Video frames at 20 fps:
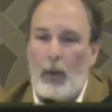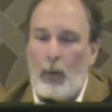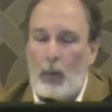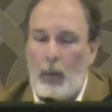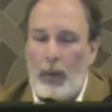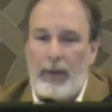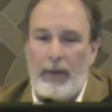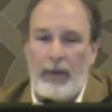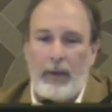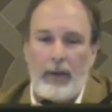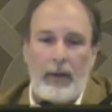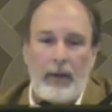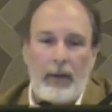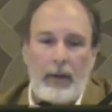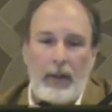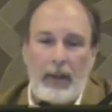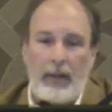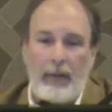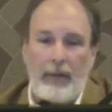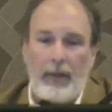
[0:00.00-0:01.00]
with
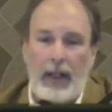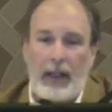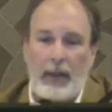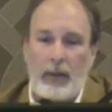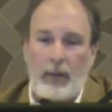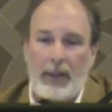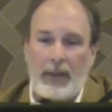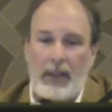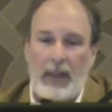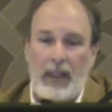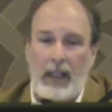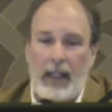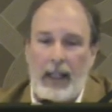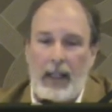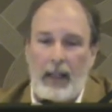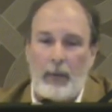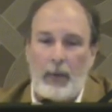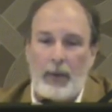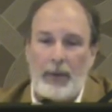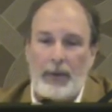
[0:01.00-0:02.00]
the effect we see in
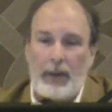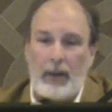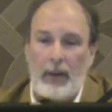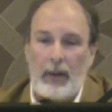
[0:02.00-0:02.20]
animals